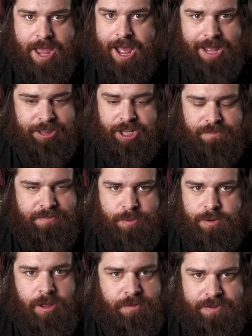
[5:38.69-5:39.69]
I loved. They
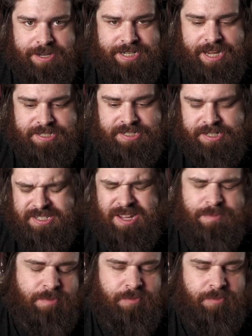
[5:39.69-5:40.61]
were all fantastic. Some of them